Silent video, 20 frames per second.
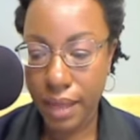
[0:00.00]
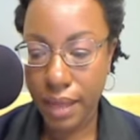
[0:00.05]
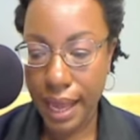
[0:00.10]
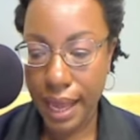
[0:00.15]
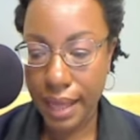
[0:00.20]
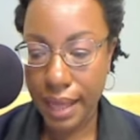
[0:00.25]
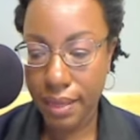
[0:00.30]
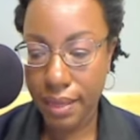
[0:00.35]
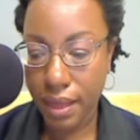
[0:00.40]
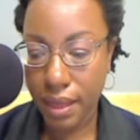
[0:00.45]

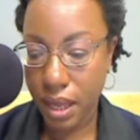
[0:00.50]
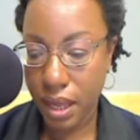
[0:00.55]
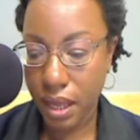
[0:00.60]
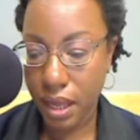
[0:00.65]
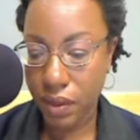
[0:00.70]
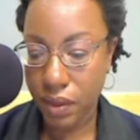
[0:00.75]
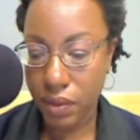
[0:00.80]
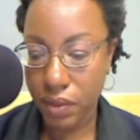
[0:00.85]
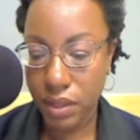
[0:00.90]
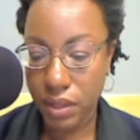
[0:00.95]
and they
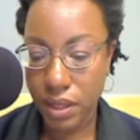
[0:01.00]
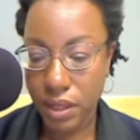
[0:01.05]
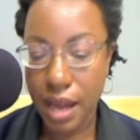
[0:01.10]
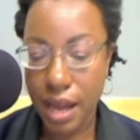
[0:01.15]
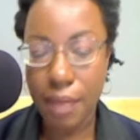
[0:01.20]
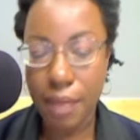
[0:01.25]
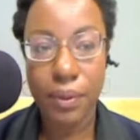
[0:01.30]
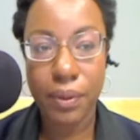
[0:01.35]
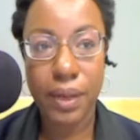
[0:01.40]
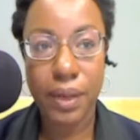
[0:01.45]
owned and
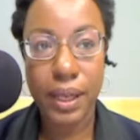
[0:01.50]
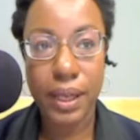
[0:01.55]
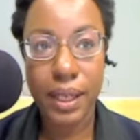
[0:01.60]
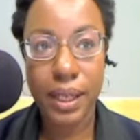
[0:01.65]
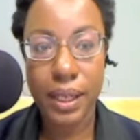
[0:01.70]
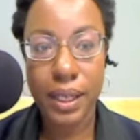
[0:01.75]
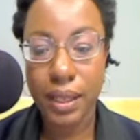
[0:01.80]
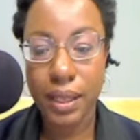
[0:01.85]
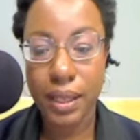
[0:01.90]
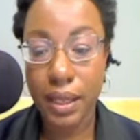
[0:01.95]

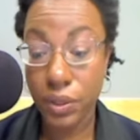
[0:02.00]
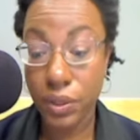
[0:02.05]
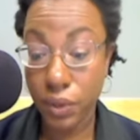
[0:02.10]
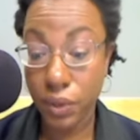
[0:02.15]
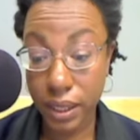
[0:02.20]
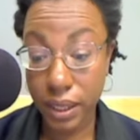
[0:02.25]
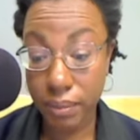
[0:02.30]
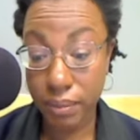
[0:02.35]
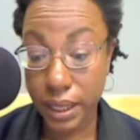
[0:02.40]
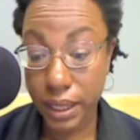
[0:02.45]
operated a
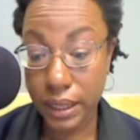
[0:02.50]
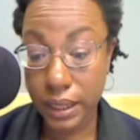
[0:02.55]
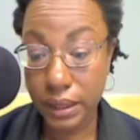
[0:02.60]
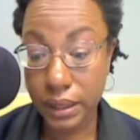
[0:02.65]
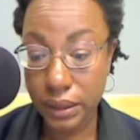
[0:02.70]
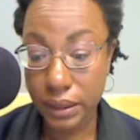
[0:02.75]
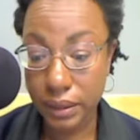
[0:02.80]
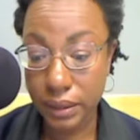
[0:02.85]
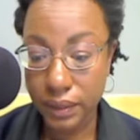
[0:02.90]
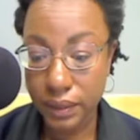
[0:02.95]
sorghum
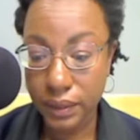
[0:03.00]
mill.